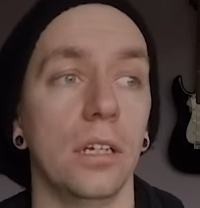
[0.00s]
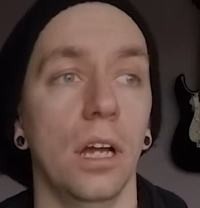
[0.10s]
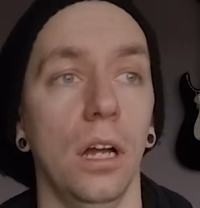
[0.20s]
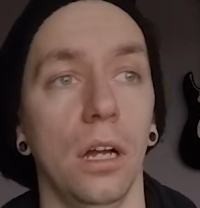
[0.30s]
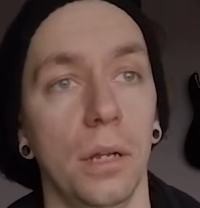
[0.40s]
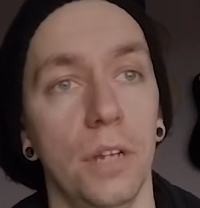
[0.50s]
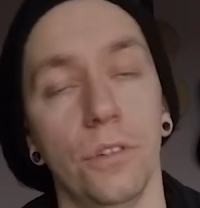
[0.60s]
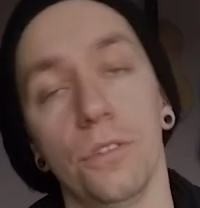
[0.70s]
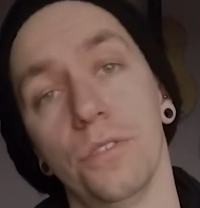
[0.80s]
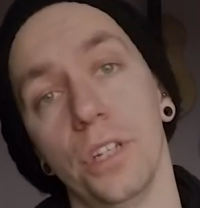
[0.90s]
if
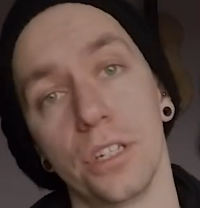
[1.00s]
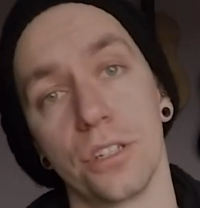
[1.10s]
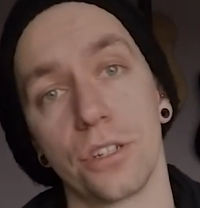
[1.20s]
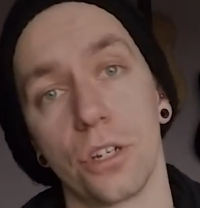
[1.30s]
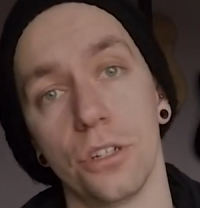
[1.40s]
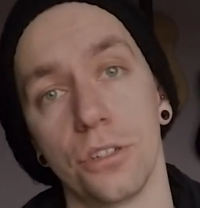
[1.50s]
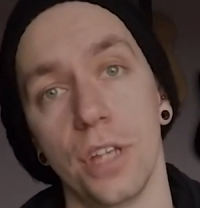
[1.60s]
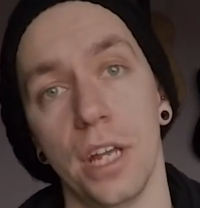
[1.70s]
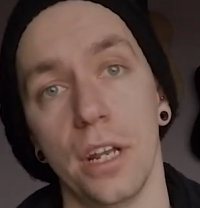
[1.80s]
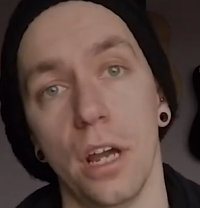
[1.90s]
your fitness is good,
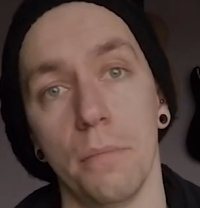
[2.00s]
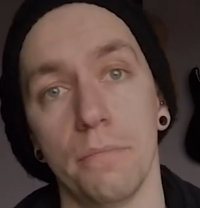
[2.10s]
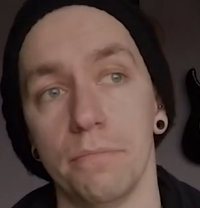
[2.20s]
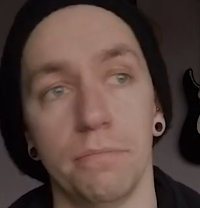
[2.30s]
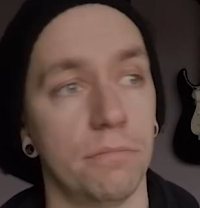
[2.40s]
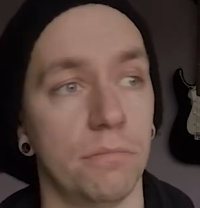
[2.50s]
then